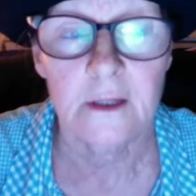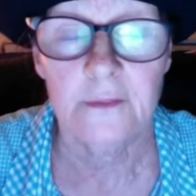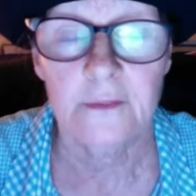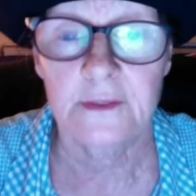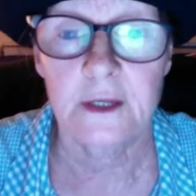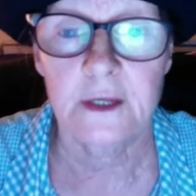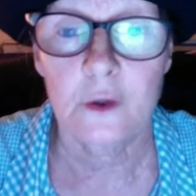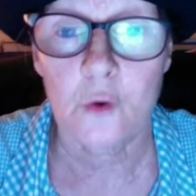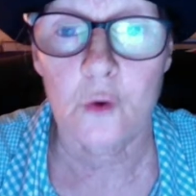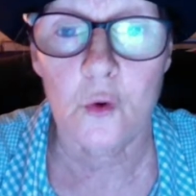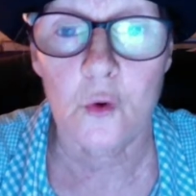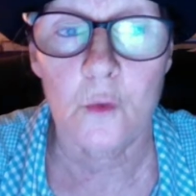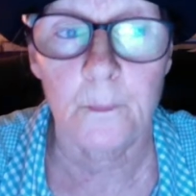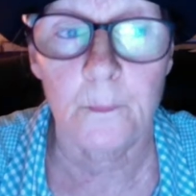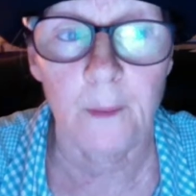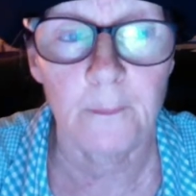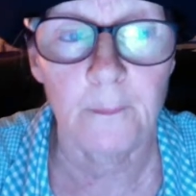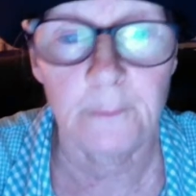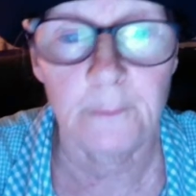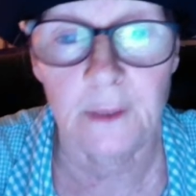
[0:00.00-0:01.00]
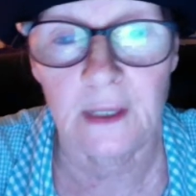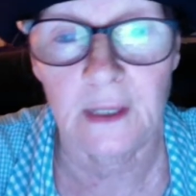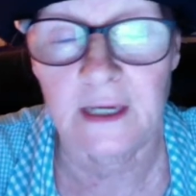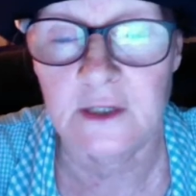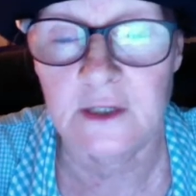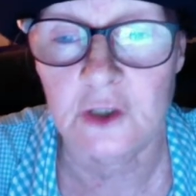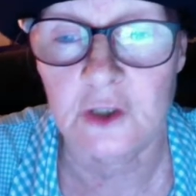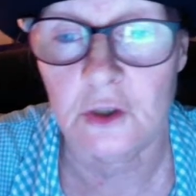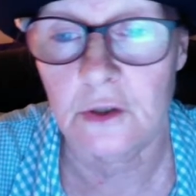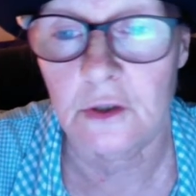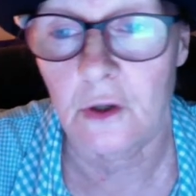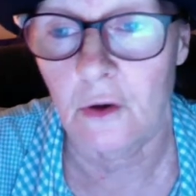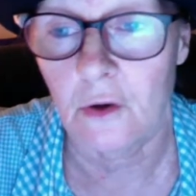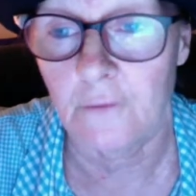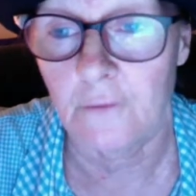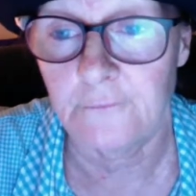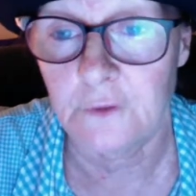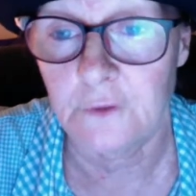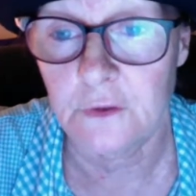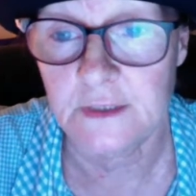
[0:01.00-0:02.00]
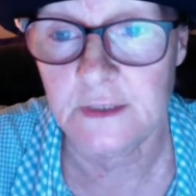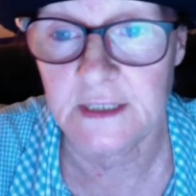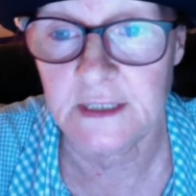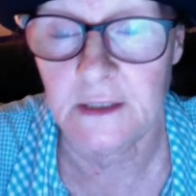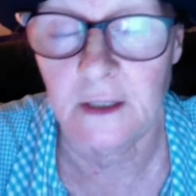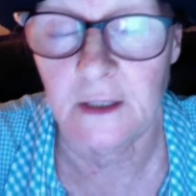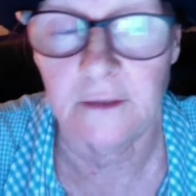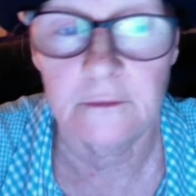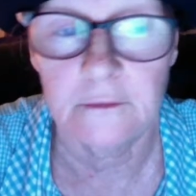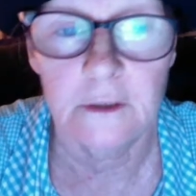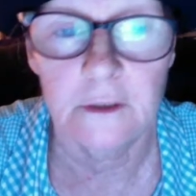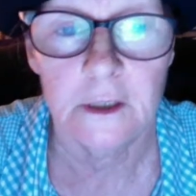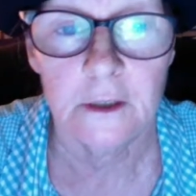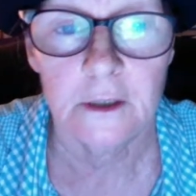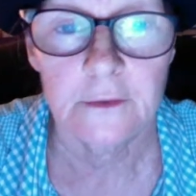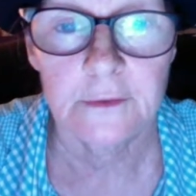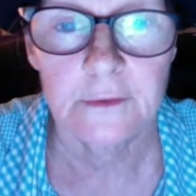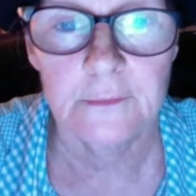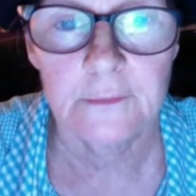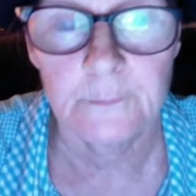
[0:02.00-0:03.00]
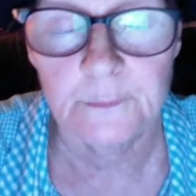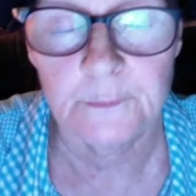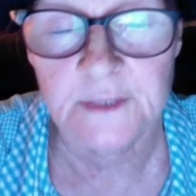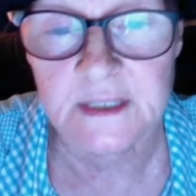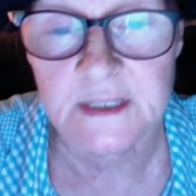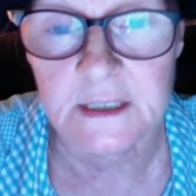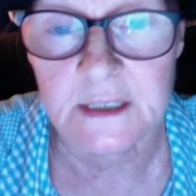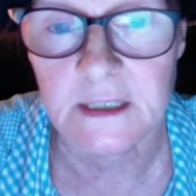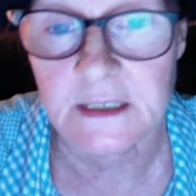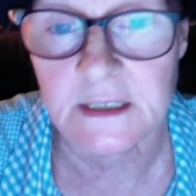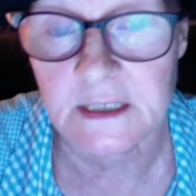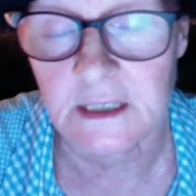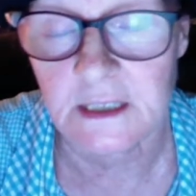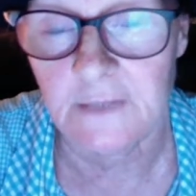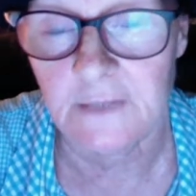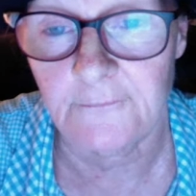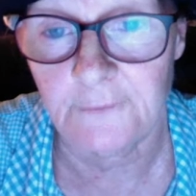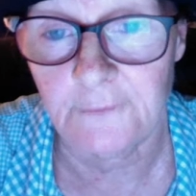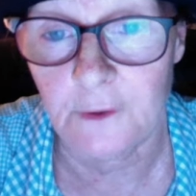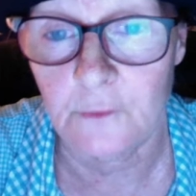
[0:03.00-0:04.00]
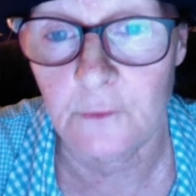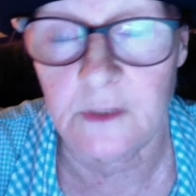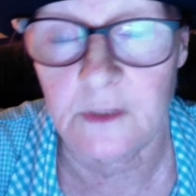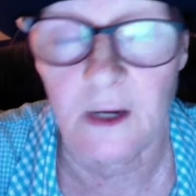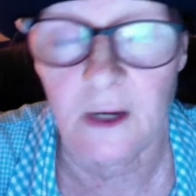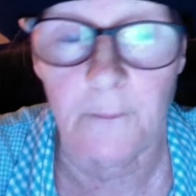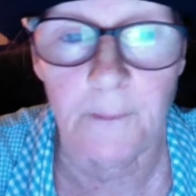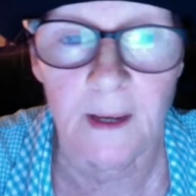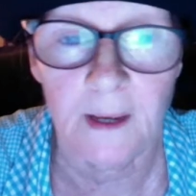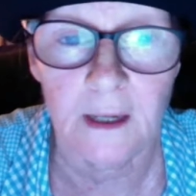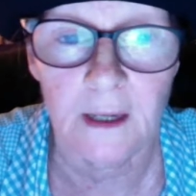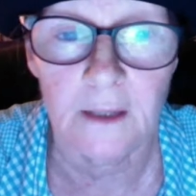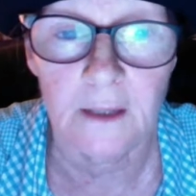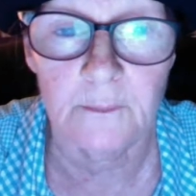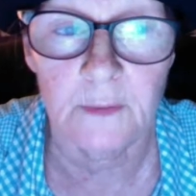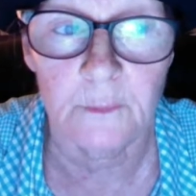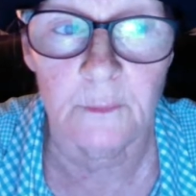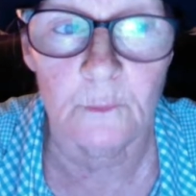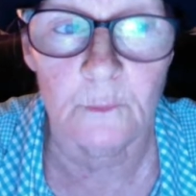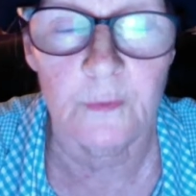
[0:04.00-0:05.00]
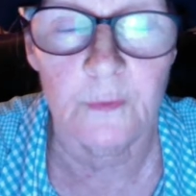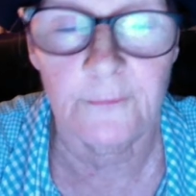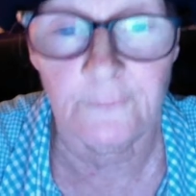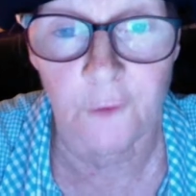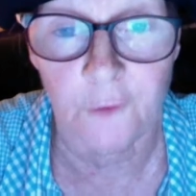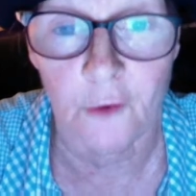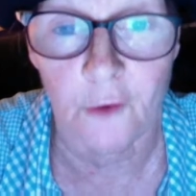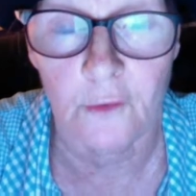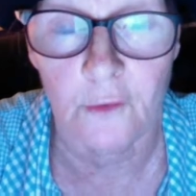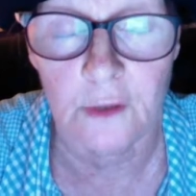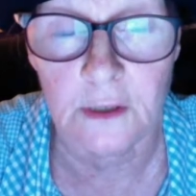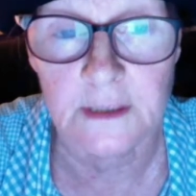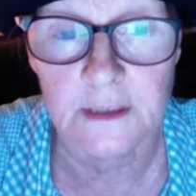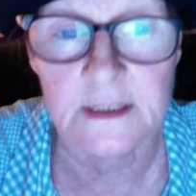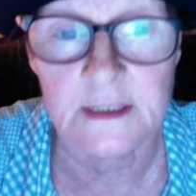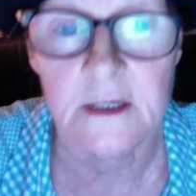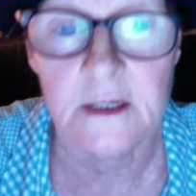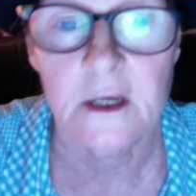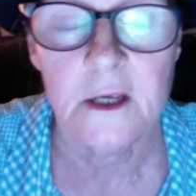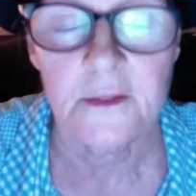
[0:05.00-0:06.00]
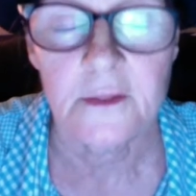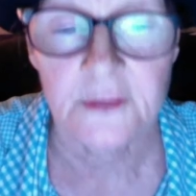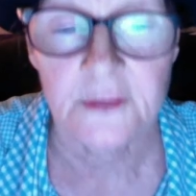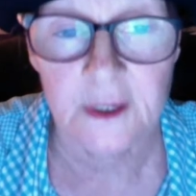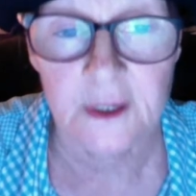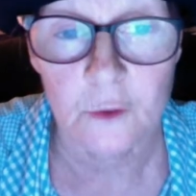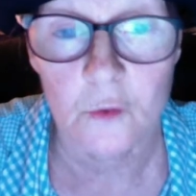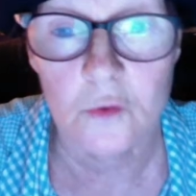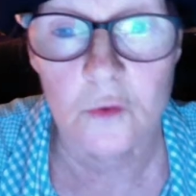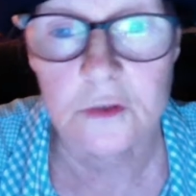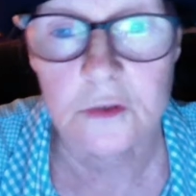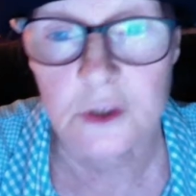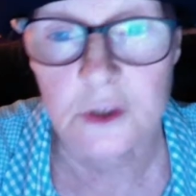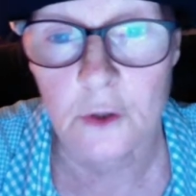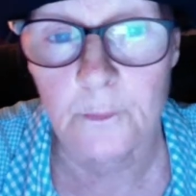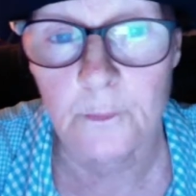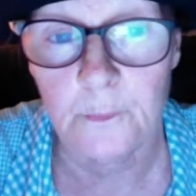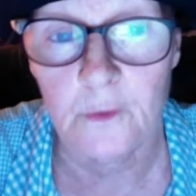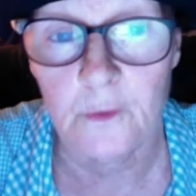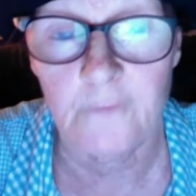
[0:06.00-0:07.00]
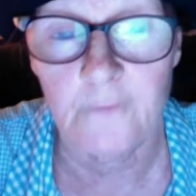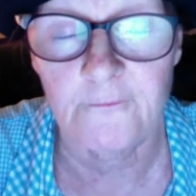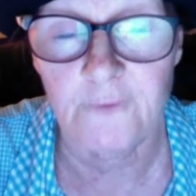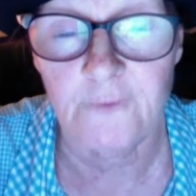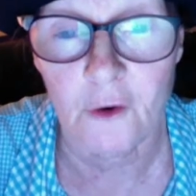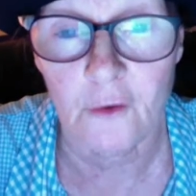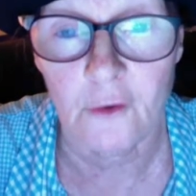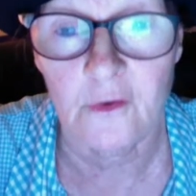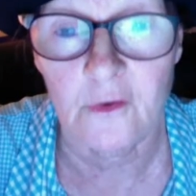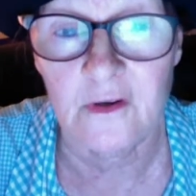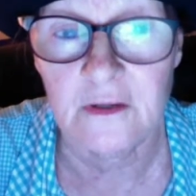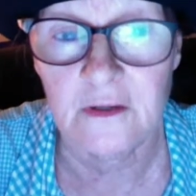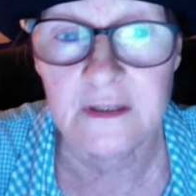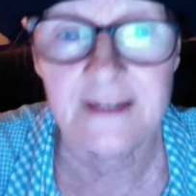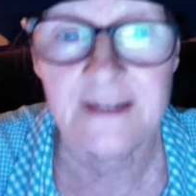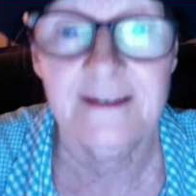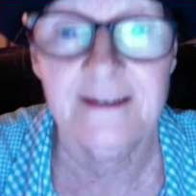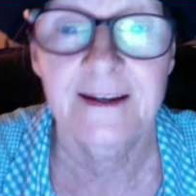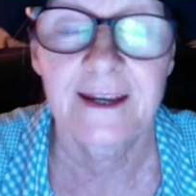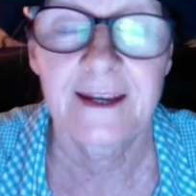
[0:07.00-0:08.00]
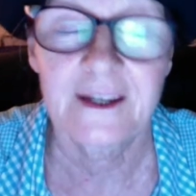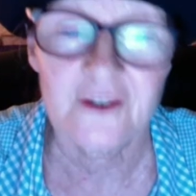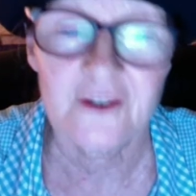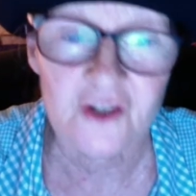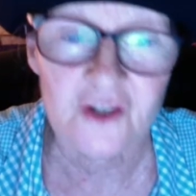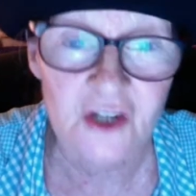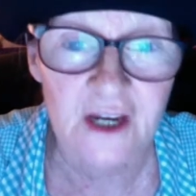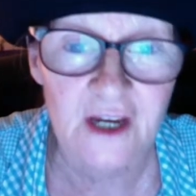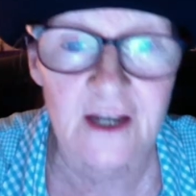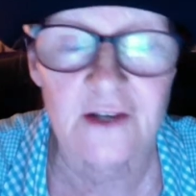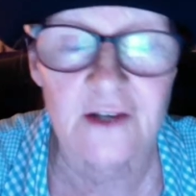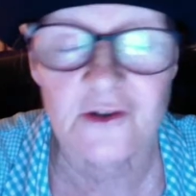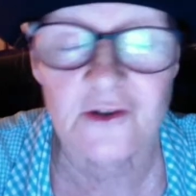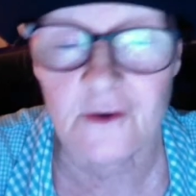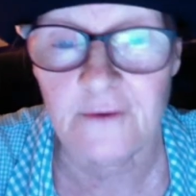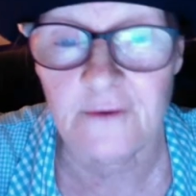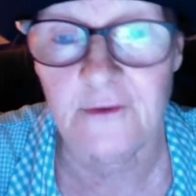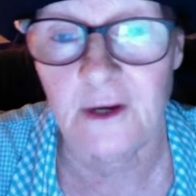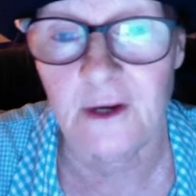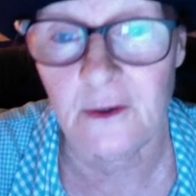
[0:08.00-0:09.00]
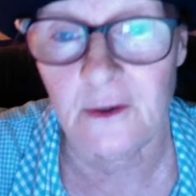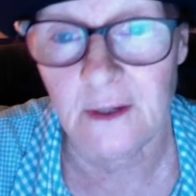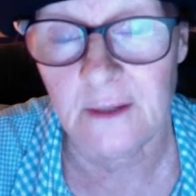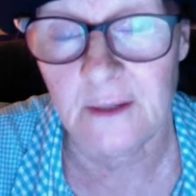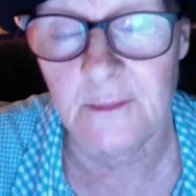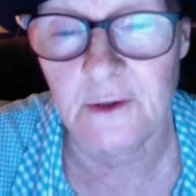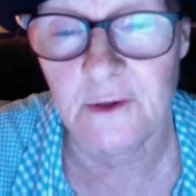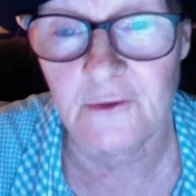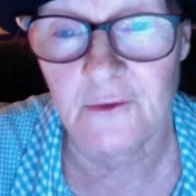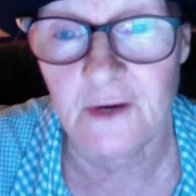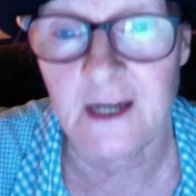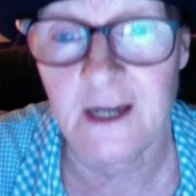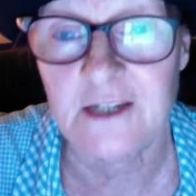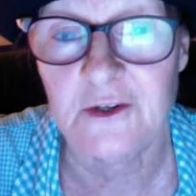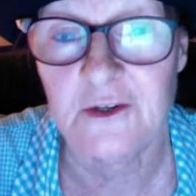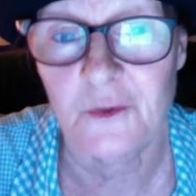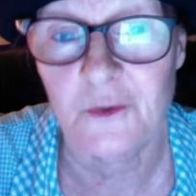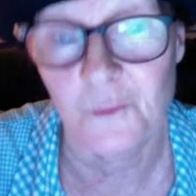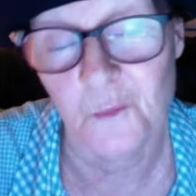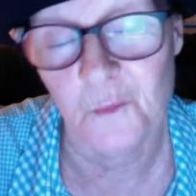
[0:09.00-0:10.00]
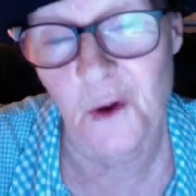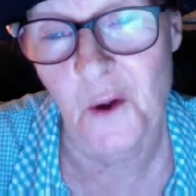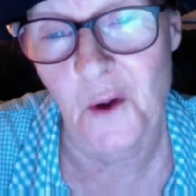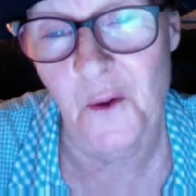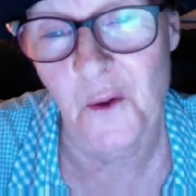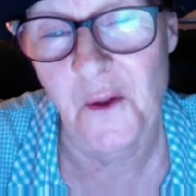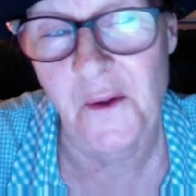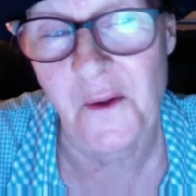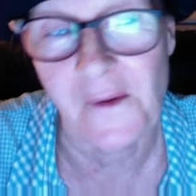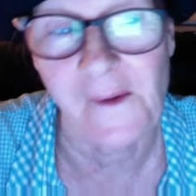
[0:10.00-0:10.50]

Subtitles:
the core population of New Zealand, that since they filled our parliament with foreigners, they also put foreigners in charge of our immigration. Well,